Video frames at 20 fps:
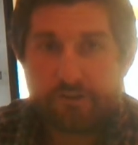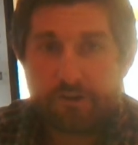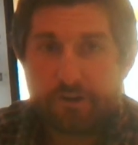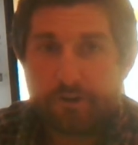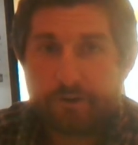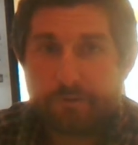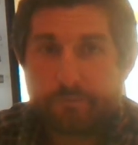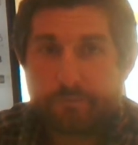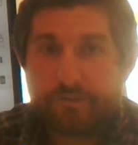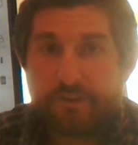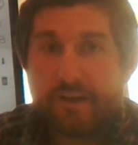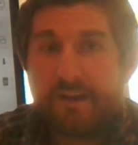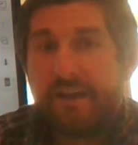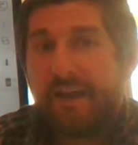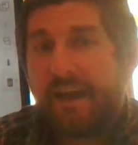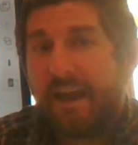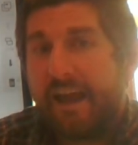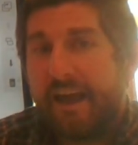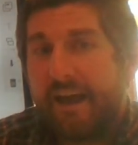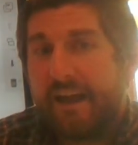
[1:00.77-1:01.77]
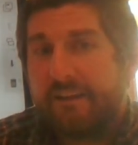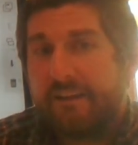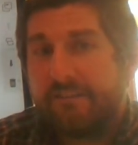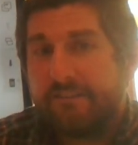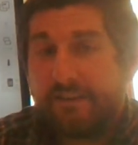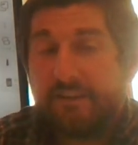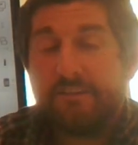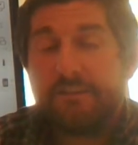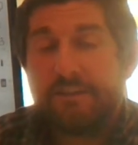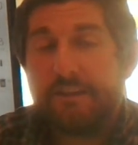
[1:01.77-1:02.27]
terms and
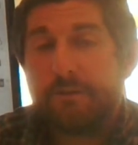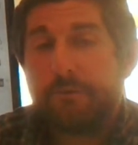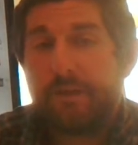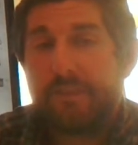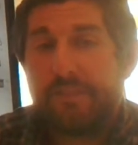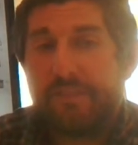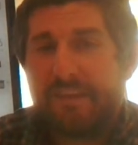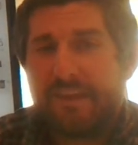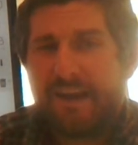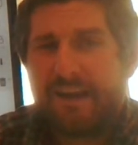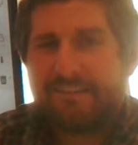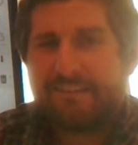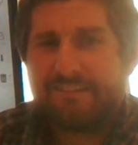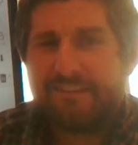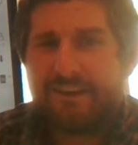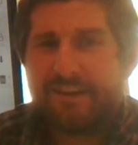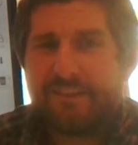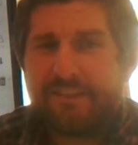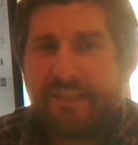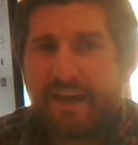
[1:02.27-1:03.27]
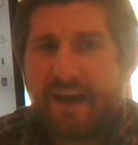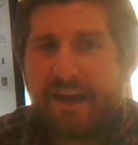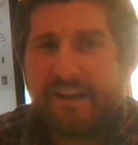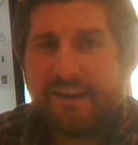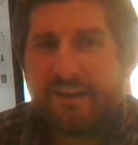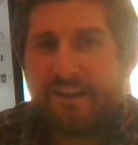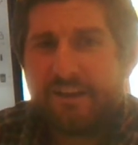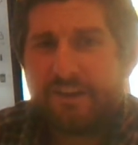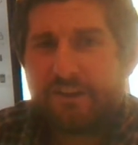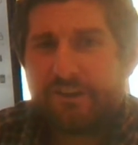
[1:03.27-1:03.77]
dealing with the idea that
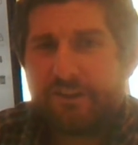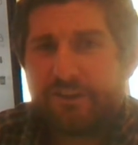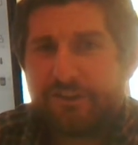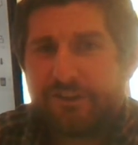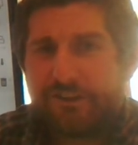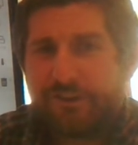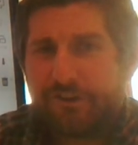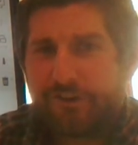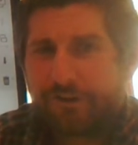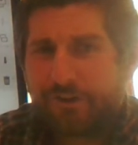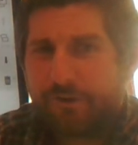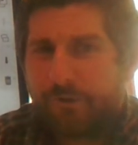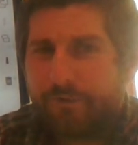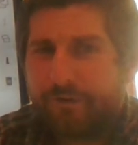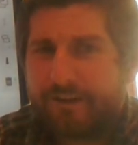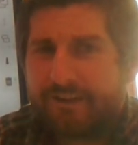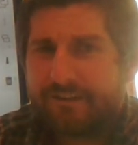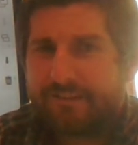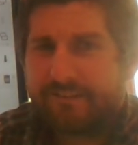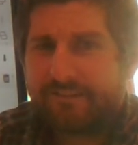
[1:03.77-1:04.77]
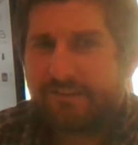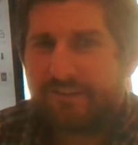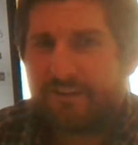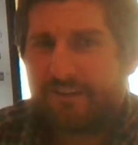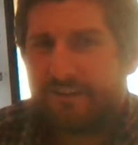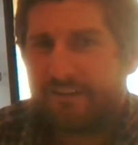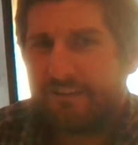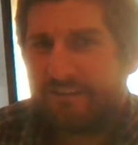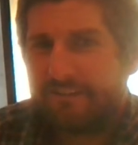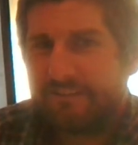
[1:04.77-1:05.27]
you're going
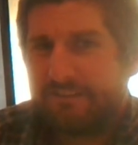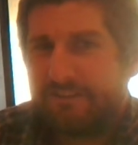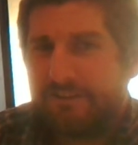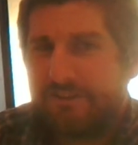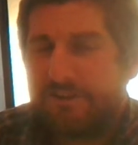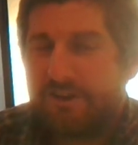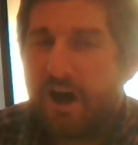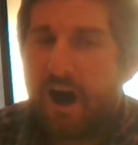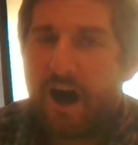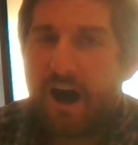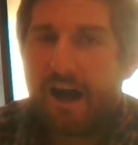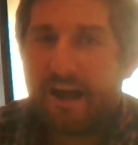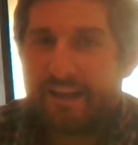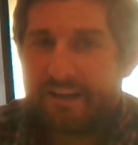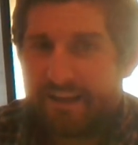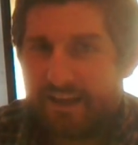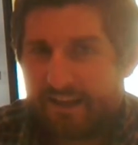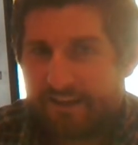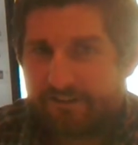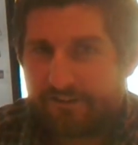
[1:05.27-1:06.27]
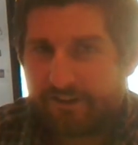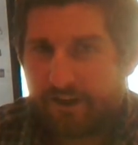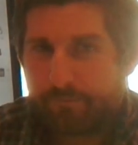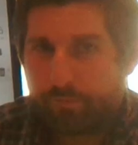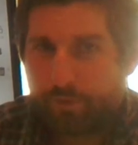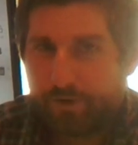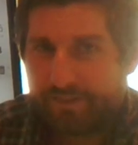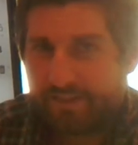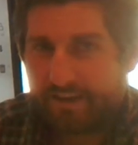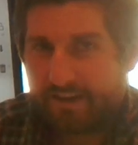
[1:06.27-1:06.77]
to not end up
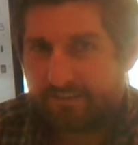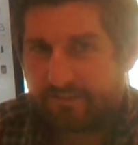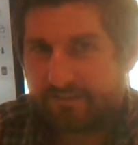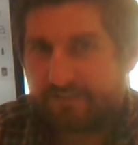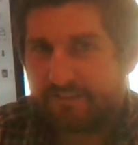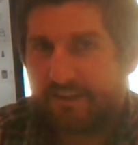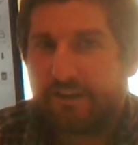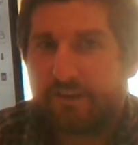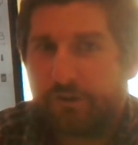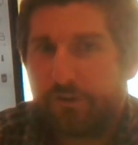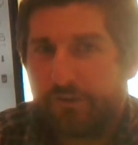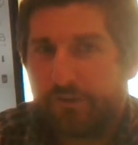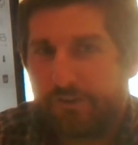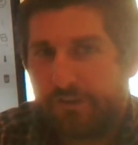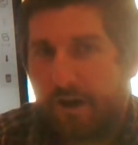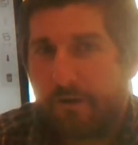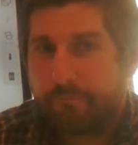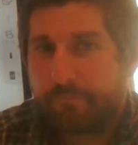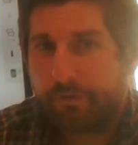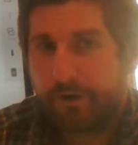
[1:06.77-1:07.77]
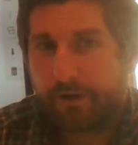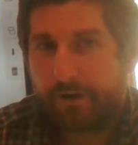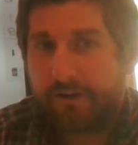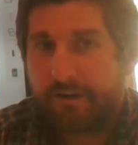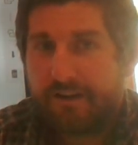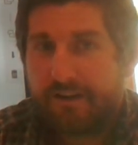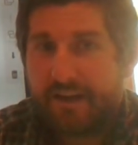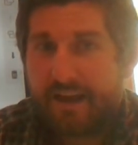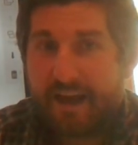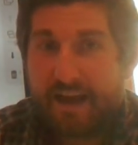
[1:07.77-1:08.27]
with a single number
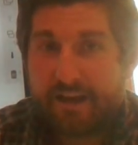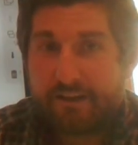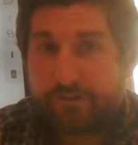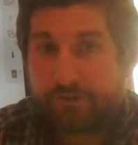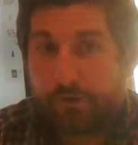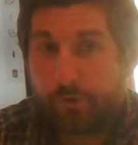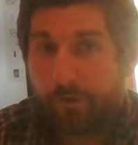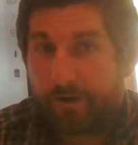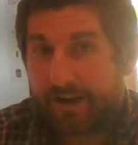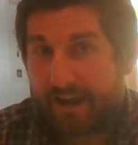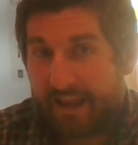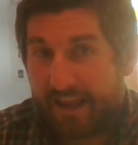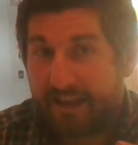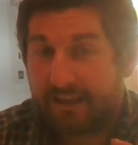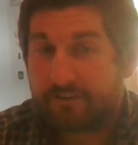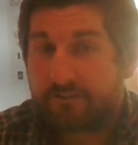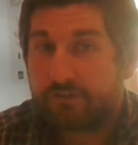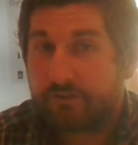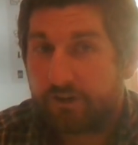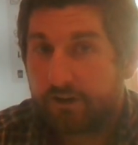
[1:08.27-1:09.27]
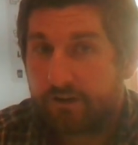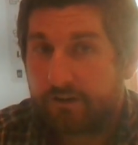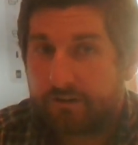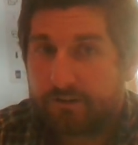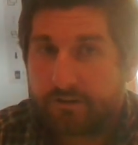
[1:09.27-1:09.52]
as your answer.